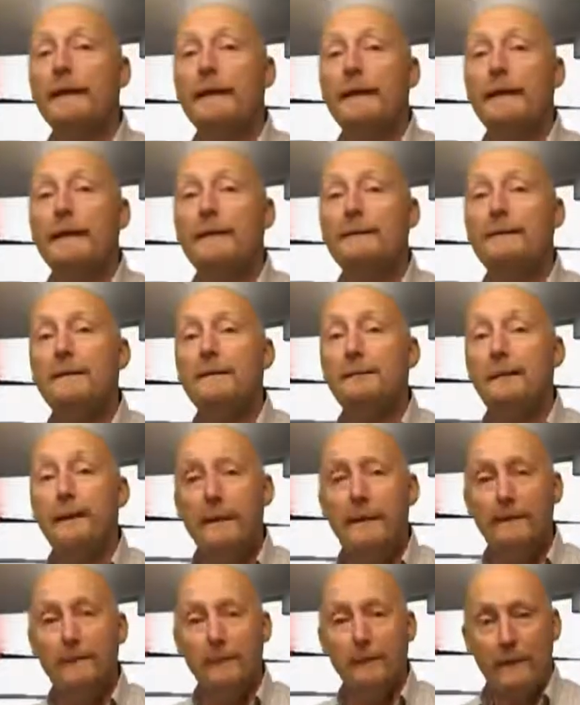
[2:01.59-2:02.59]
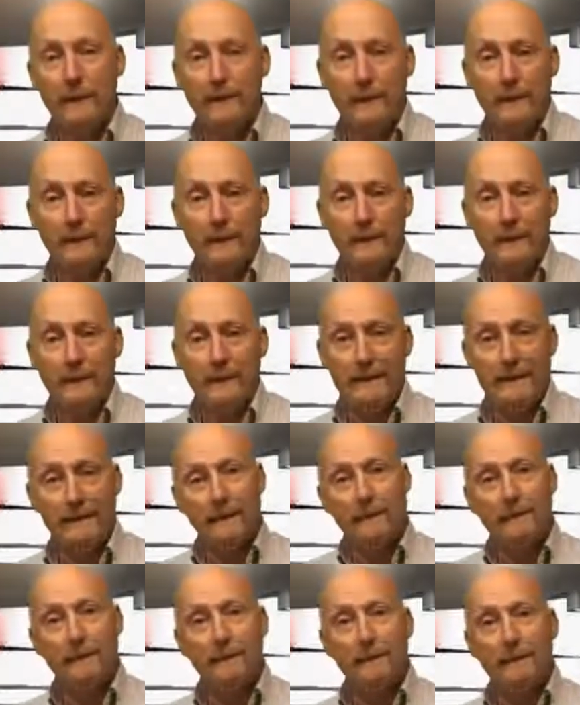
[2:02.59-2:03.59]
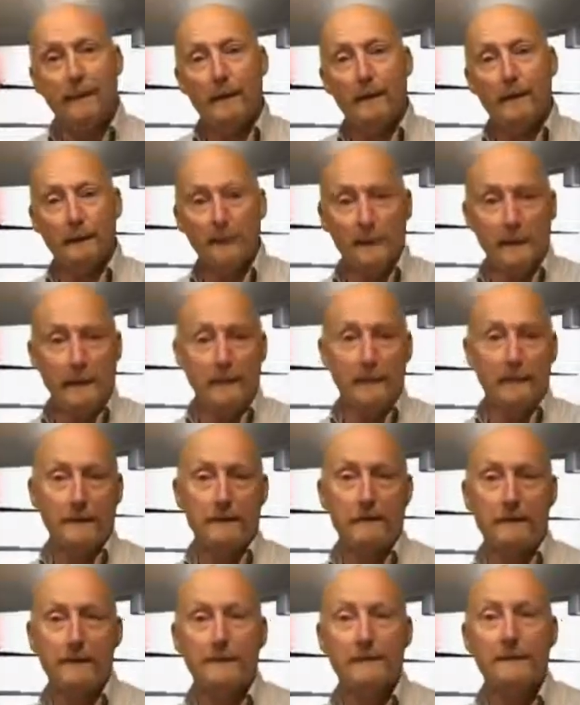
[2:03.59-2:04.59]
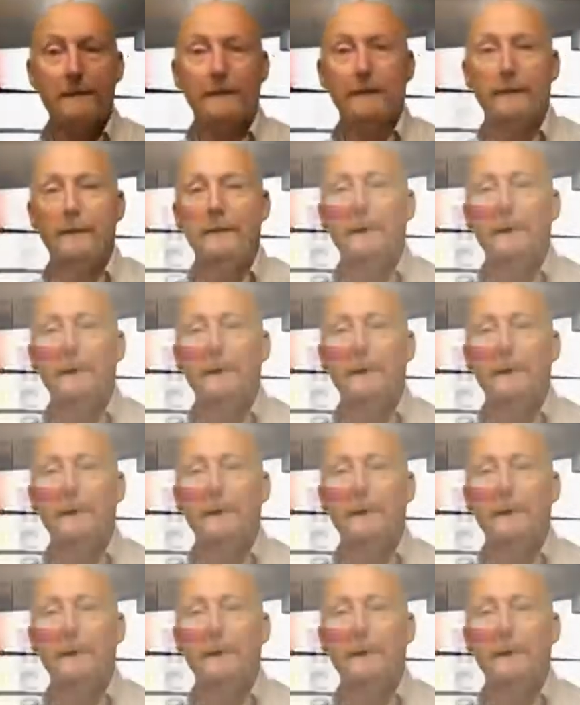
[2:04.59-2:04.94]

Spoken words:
is that many of the recipes are sent in by the regulars to the site,